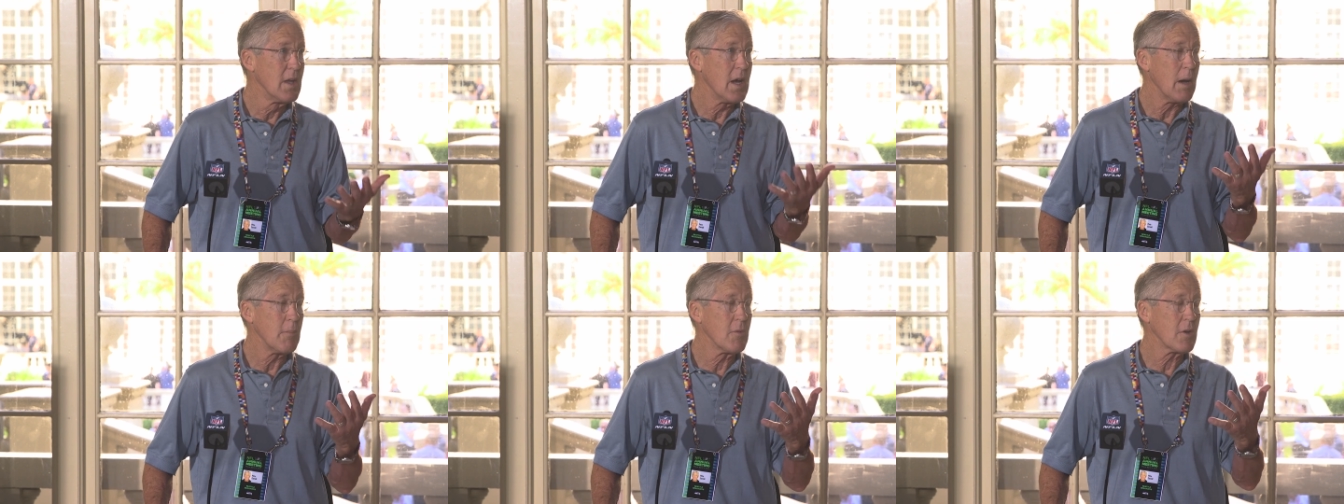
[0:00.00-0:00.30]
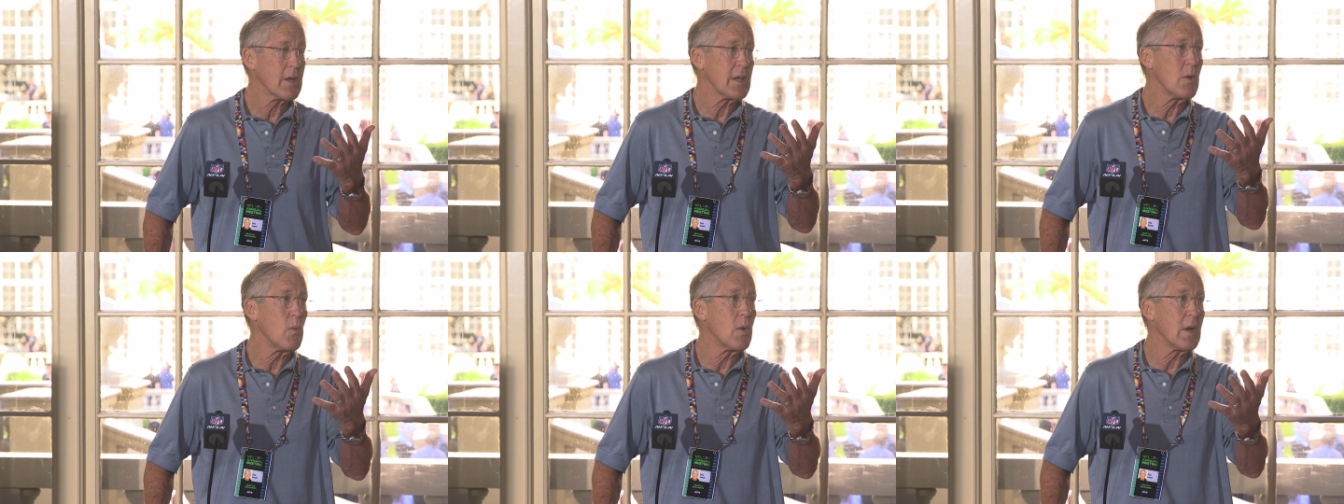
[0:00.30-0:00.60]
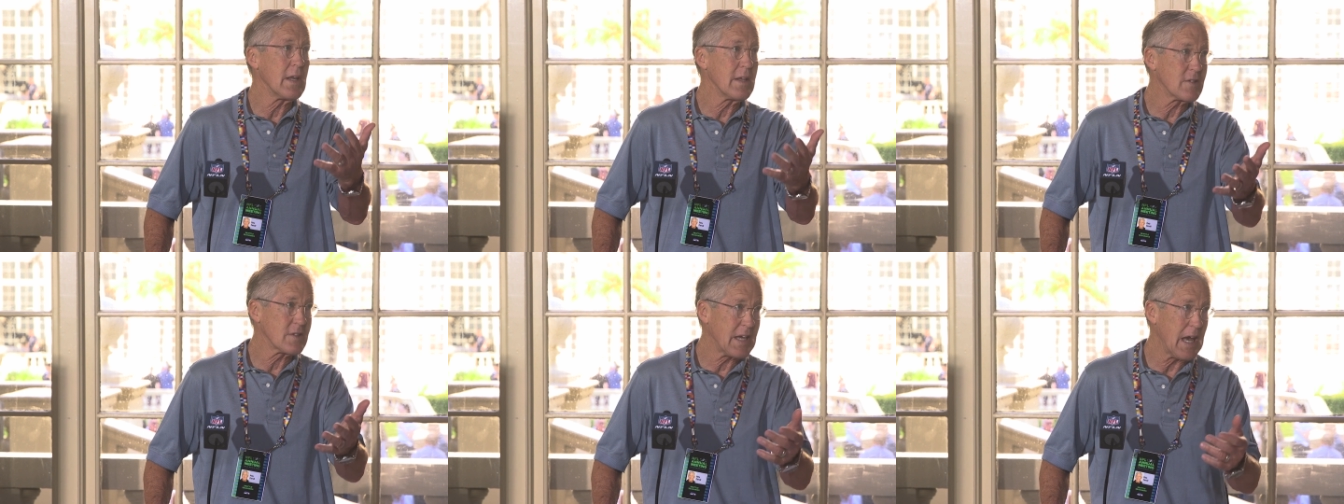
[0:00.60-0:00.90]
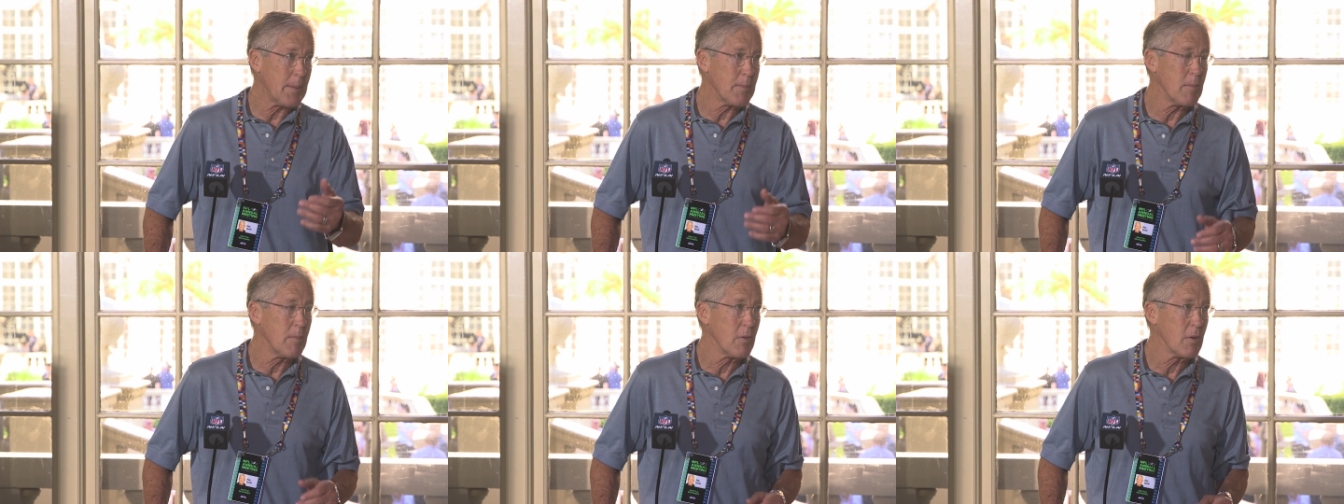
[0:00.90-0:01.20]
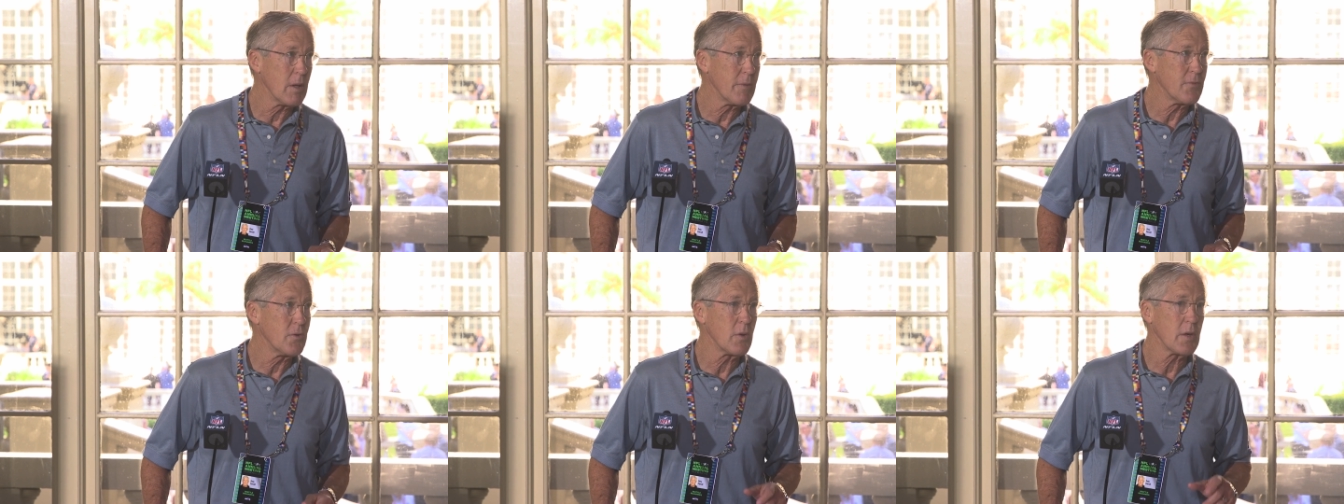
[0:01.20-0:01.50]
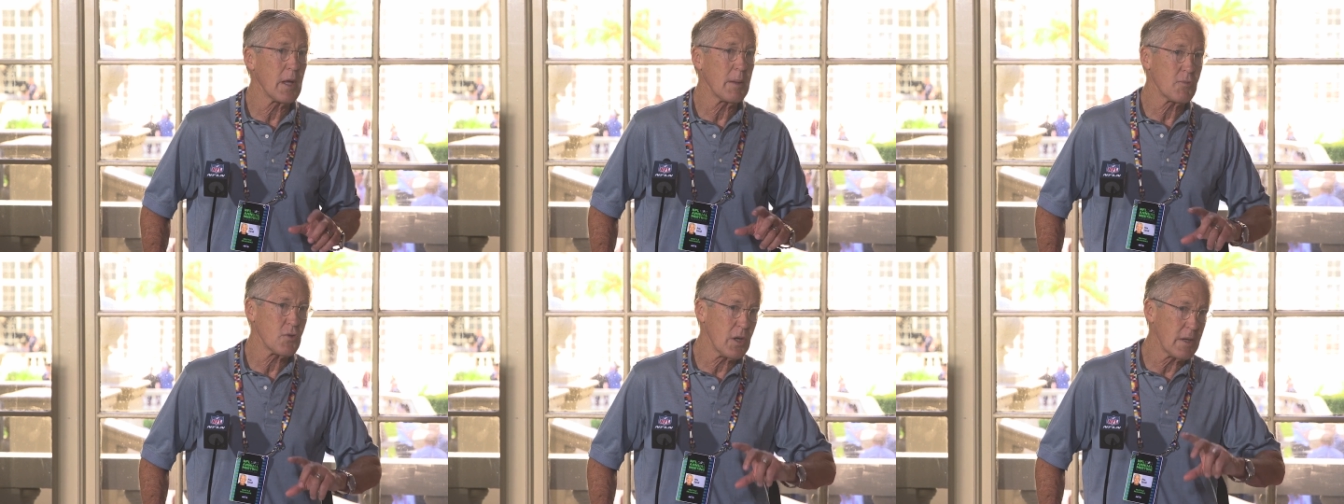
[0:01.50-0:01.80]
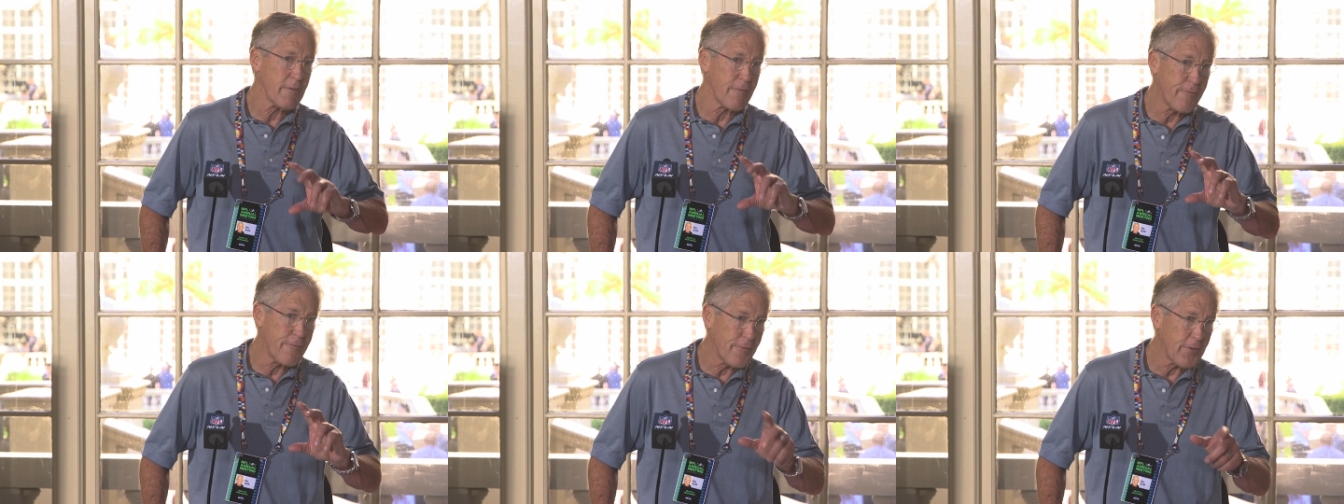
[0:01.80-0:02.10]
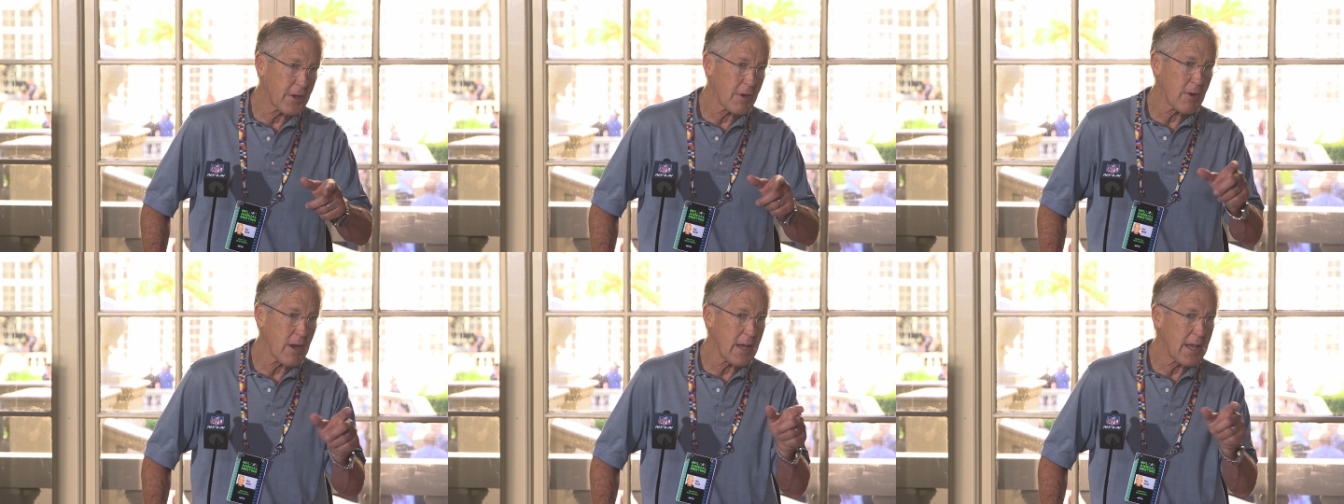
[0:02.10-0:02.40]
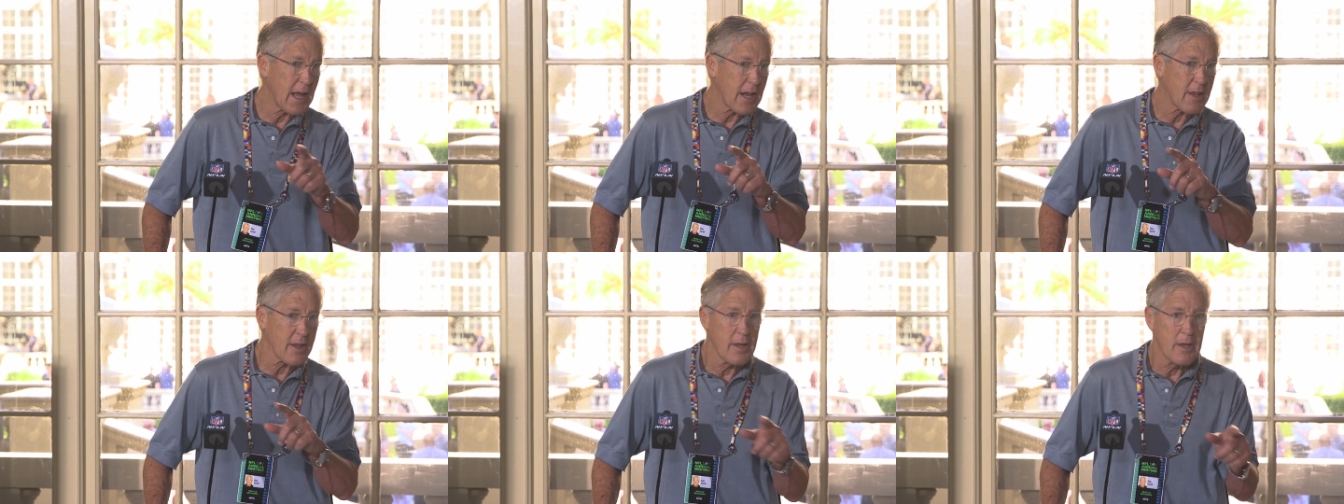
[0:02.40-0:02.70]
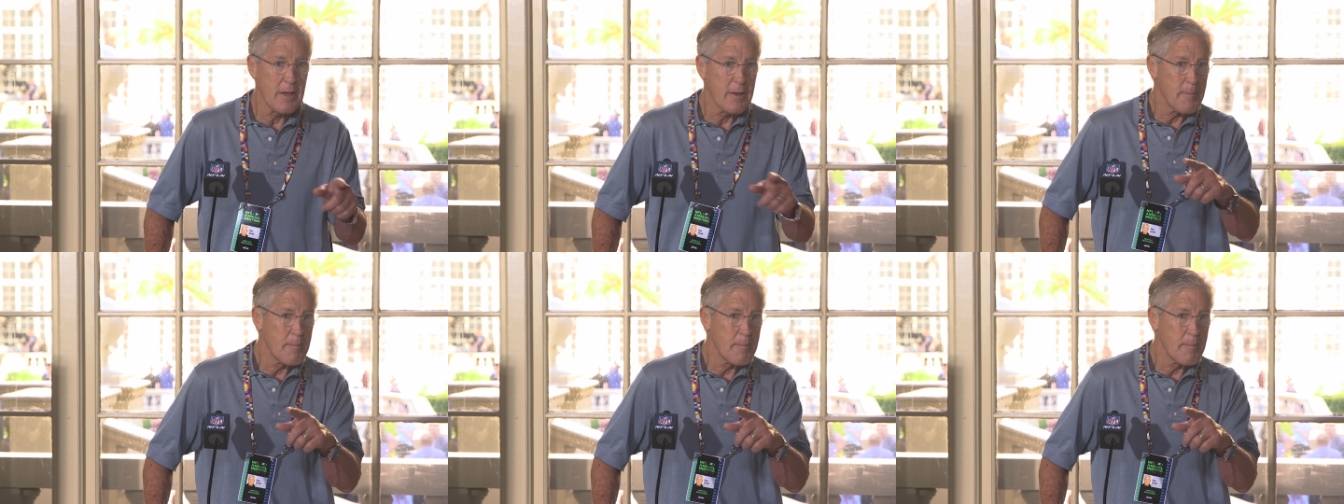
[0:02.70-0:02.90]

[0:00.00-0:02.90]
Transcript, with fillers: I'm looking at what he's capable of doing. I'm trying to figure out how to